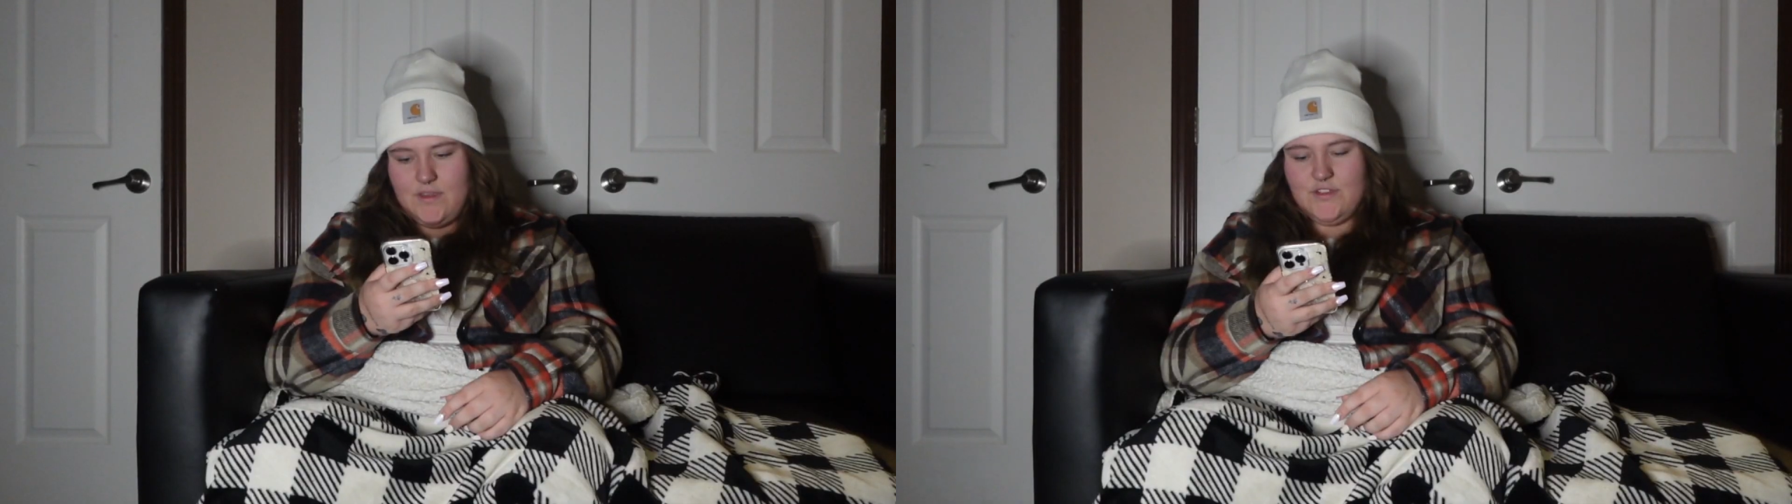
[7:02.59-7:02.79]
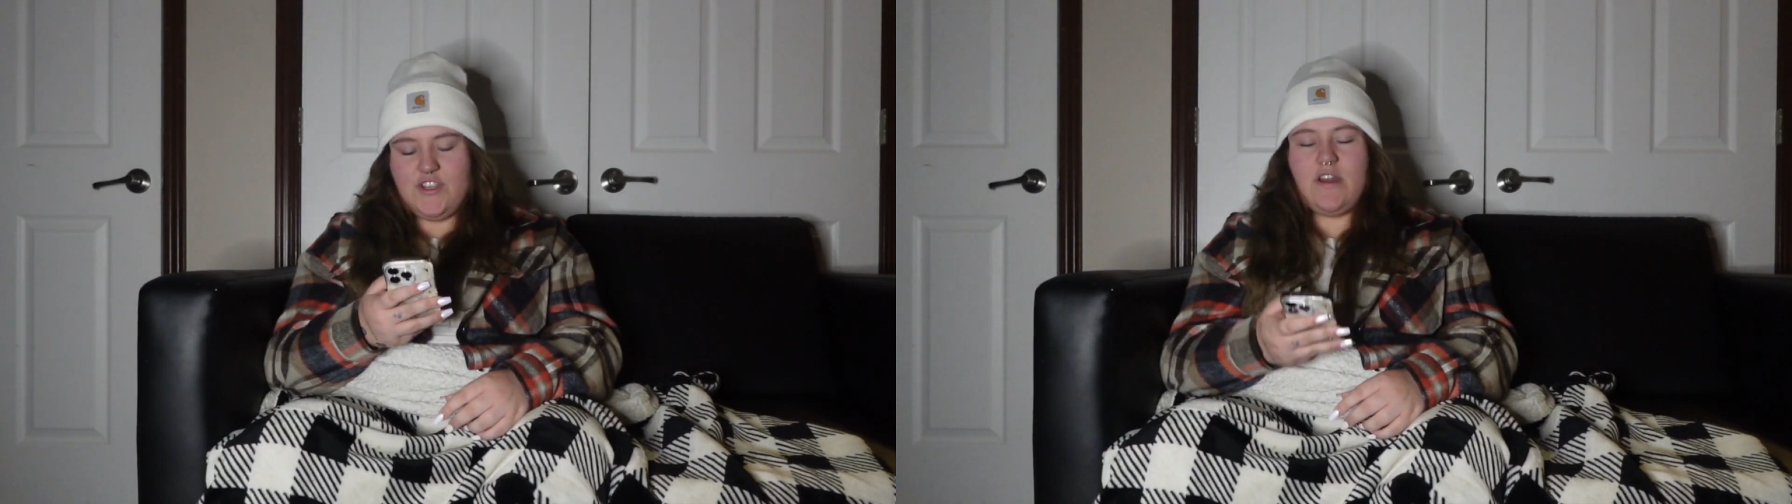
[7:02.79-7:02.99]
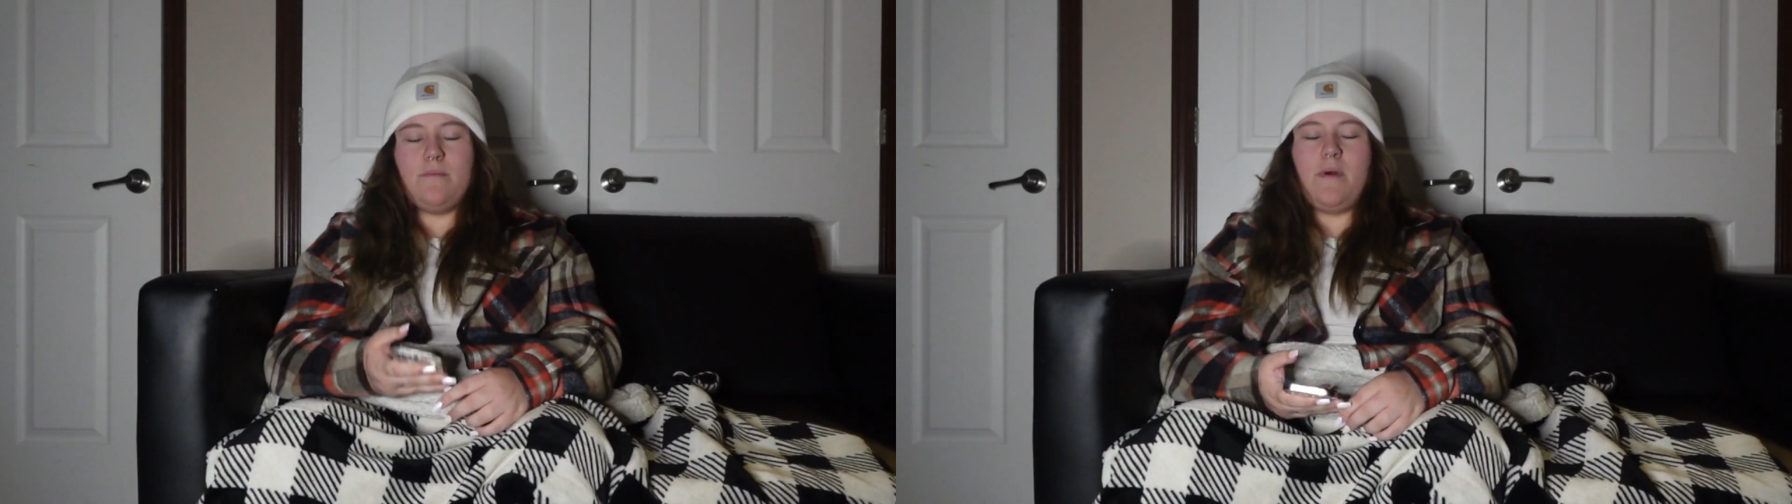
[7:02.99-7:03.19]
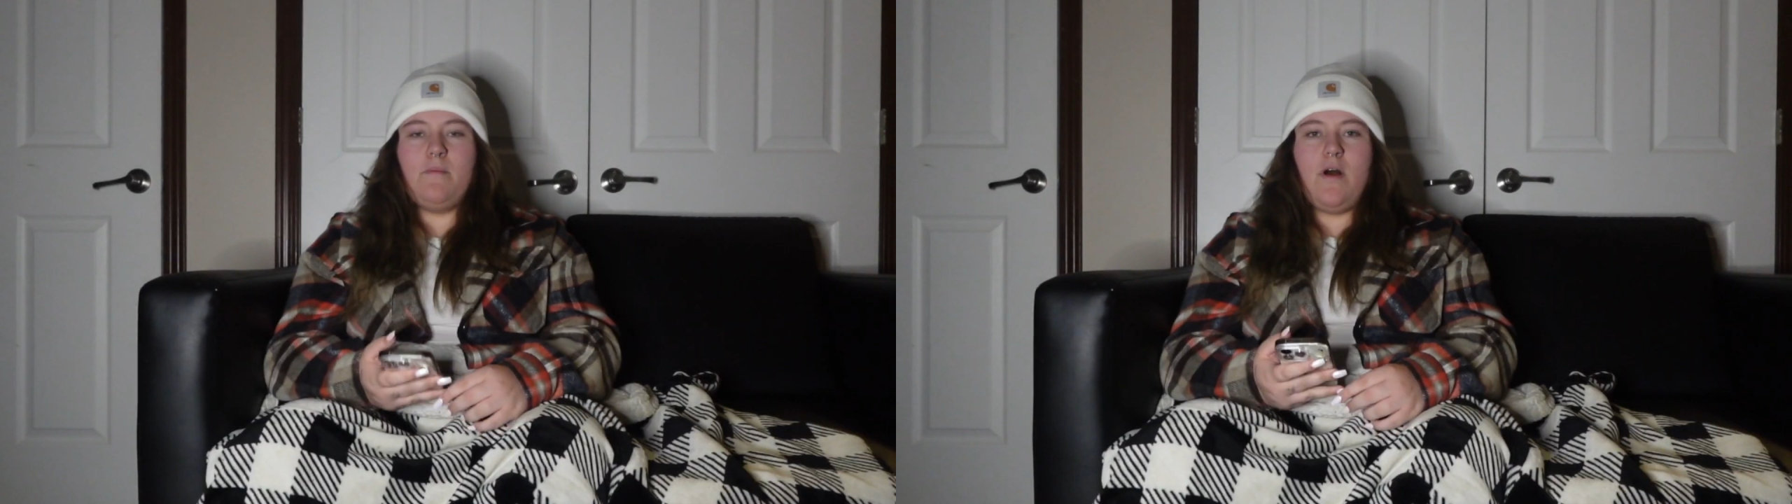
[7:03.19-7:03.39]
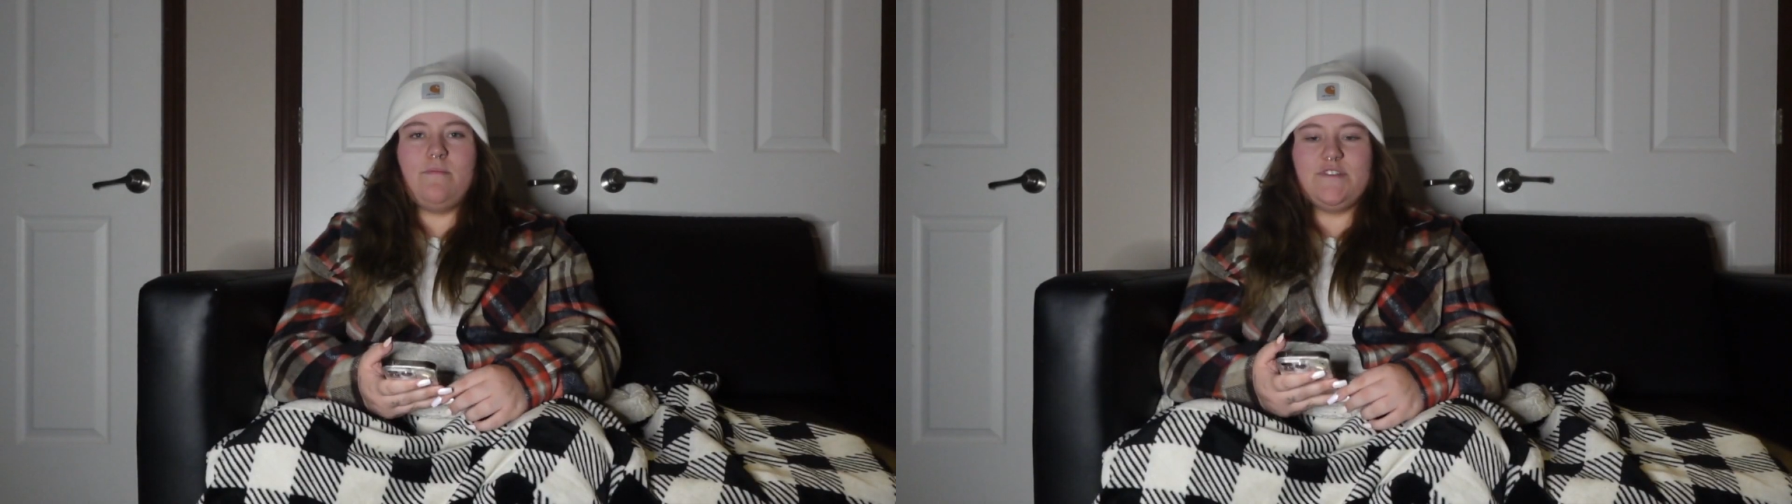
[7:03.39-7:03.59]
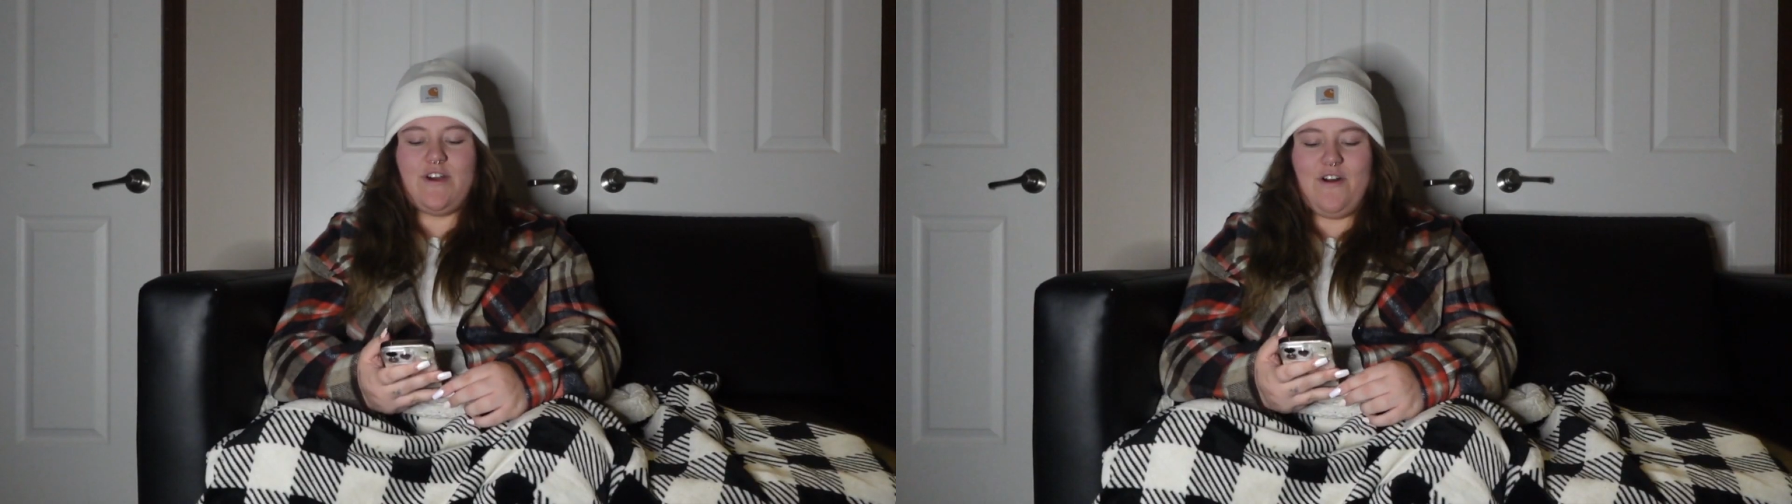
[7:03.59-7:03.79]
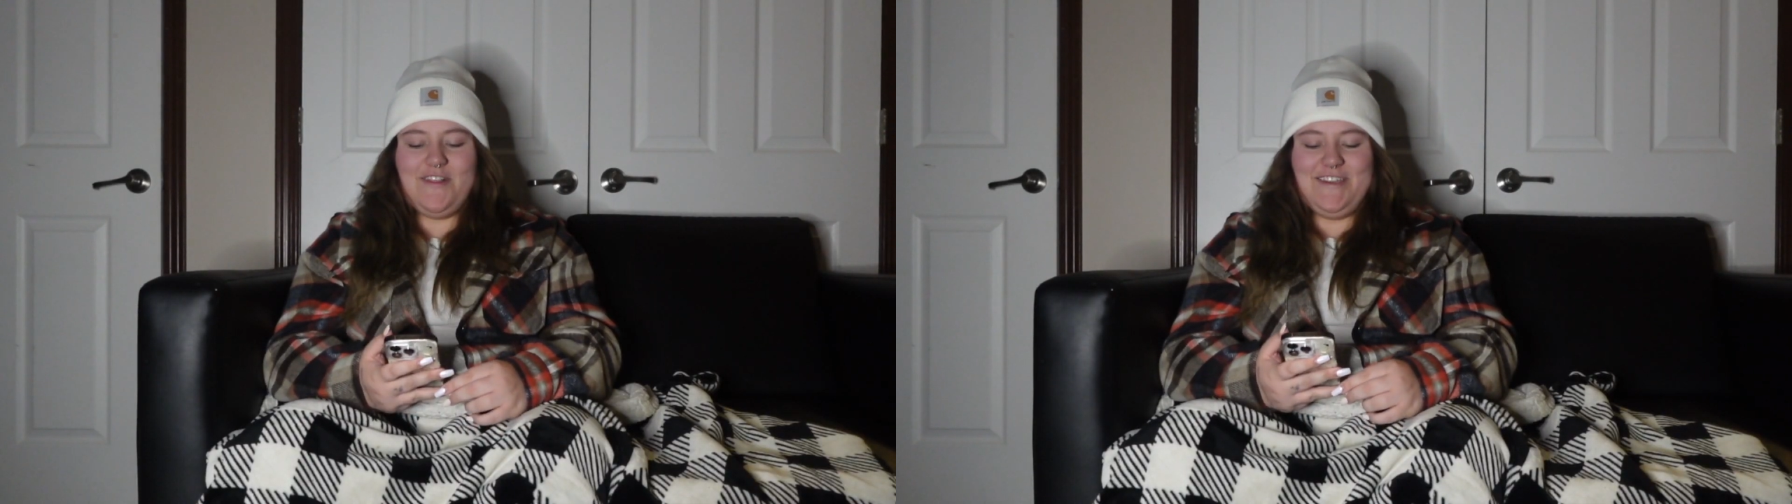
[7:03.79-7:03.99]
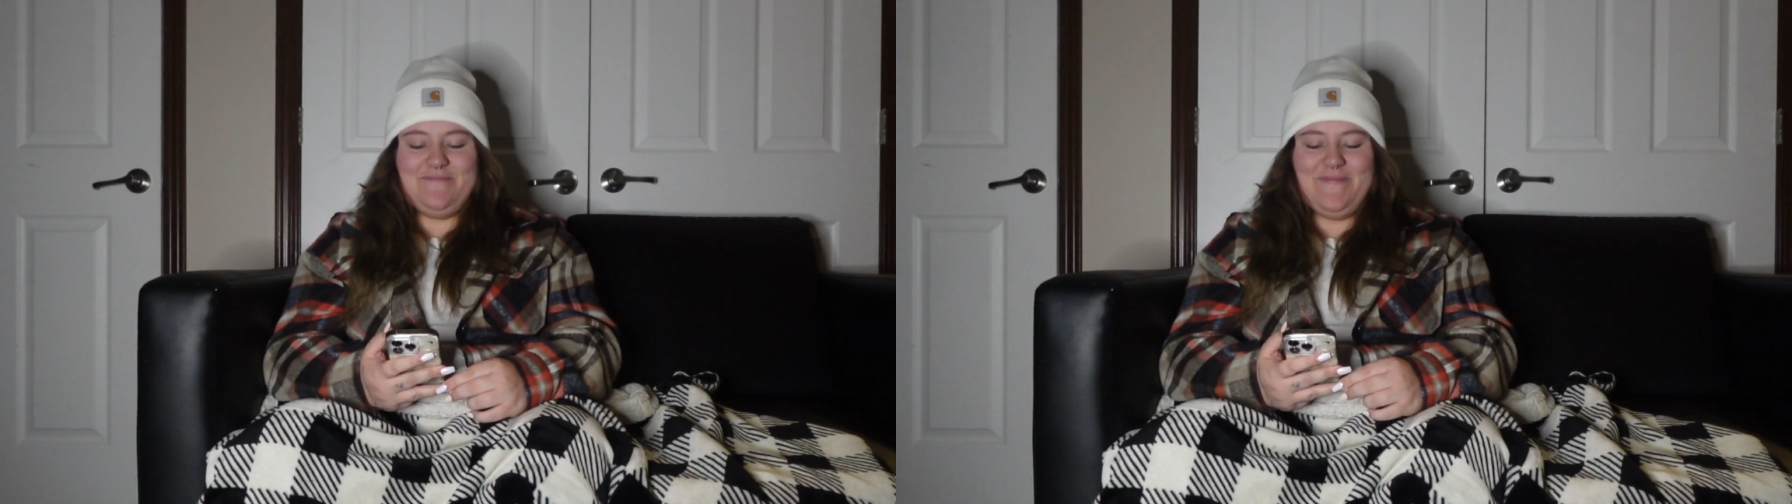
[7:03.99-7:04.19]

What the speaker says: Shut Up, My Mom's Calling